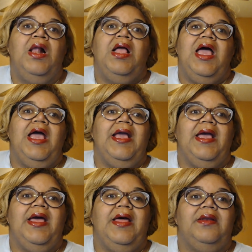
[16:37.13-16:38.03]

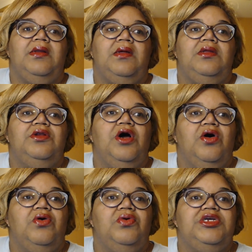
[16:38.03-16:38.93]
And, you
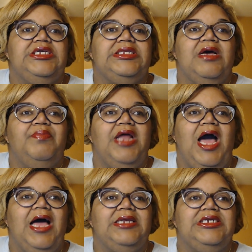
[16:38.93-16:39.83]
know, she said, but
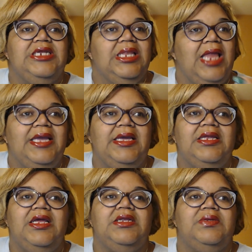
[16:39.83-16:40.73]
she didn't like it.
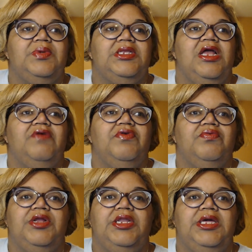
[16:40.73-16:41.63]
It was never
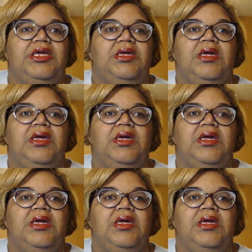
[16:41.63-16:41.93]
really